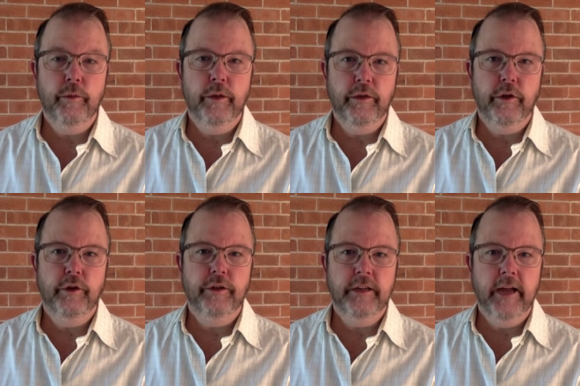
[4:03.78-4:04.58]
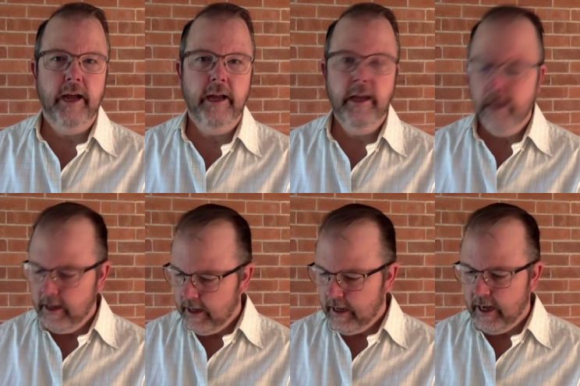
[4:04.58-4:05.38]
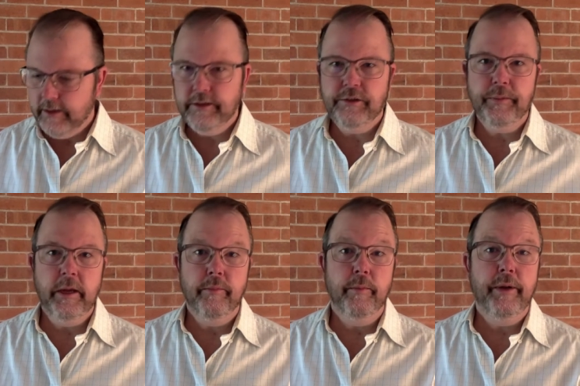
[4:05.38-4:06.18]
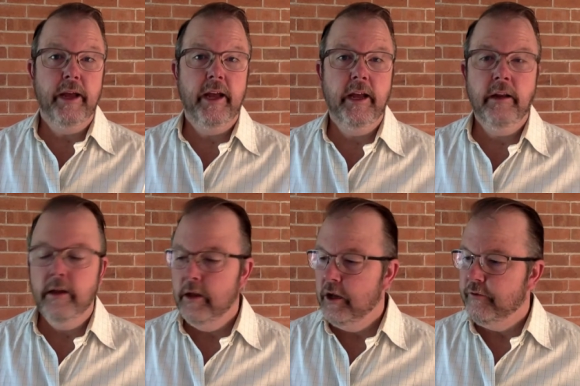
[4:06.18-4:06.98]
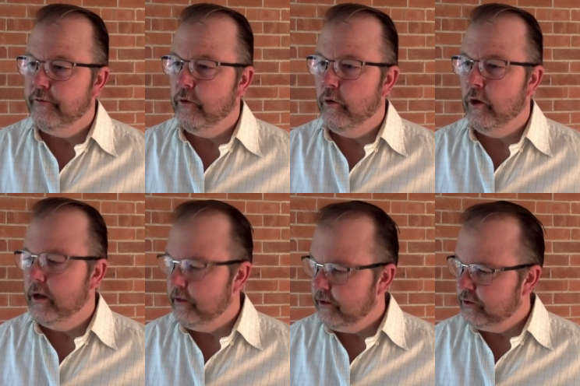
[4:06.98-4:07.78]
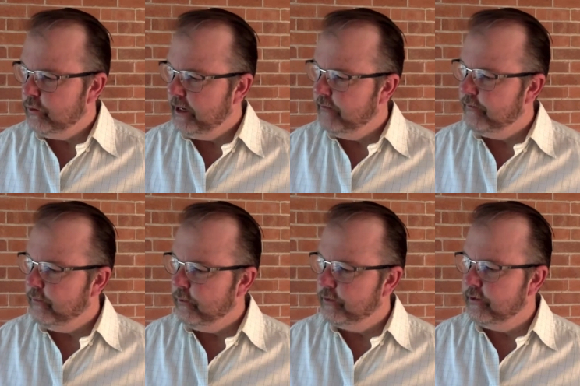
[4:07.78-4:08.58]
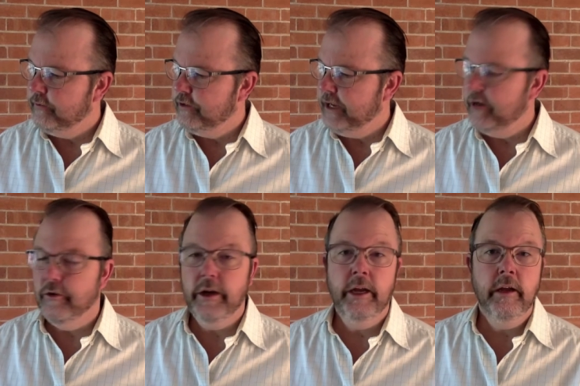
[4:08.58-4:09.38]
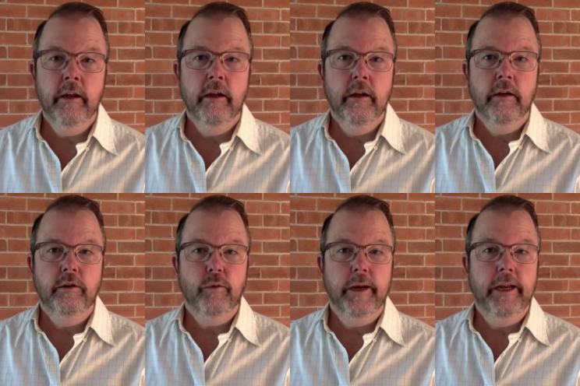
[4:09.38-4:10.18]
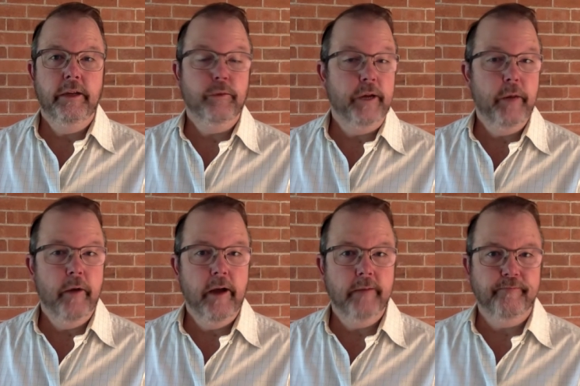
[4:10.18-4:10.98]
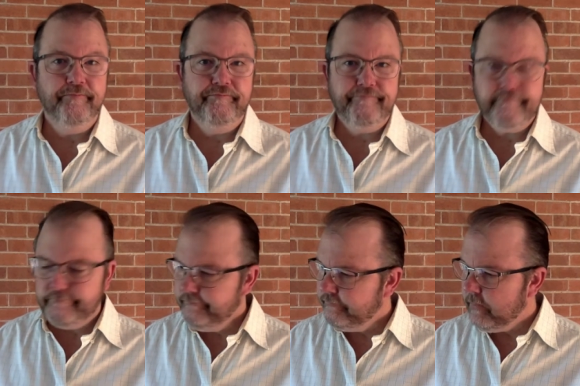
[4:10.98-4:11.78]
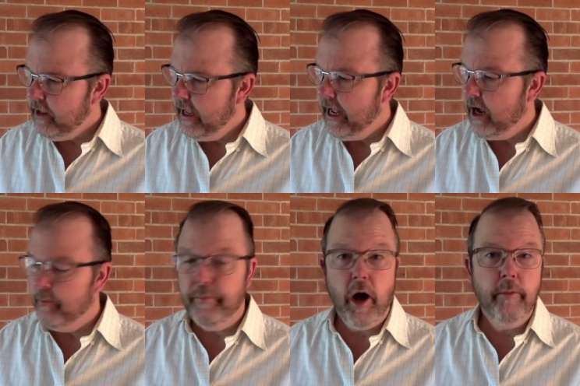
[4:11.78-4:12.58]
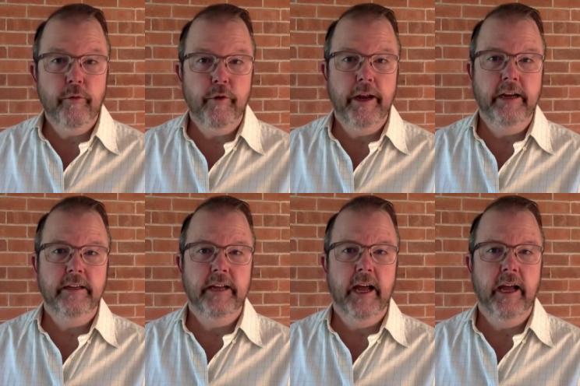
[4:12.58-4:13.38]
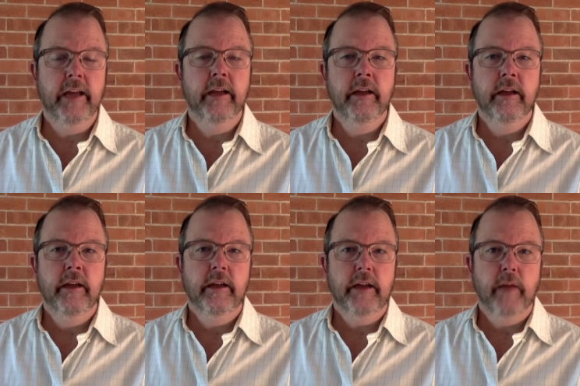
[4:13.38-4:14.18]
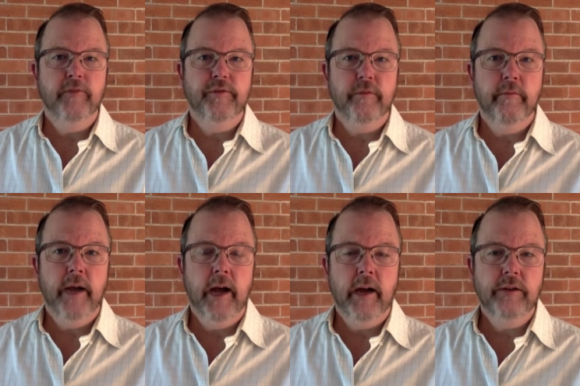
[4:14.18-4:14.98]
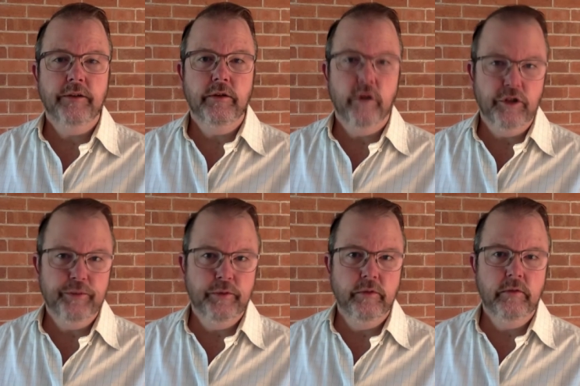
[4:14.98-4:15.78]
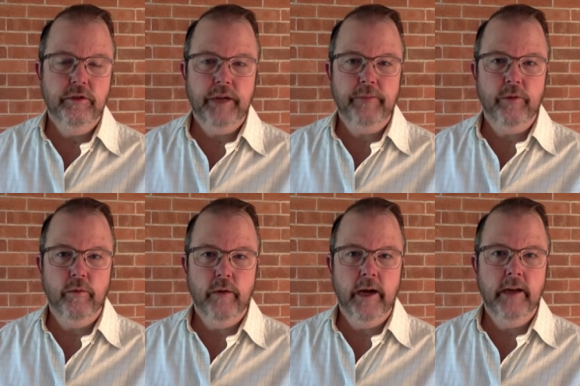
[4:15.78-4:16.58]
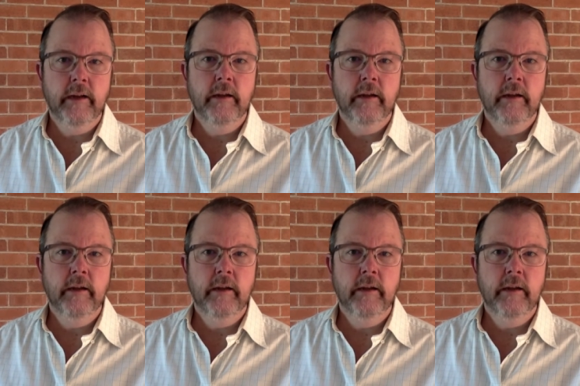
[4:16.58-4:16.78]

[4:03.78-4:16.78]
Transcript: with you today. Uh, this has been prepared for the 24th of January 2021. Our Bible reading today comes from Mark's Gospel, chapter 1,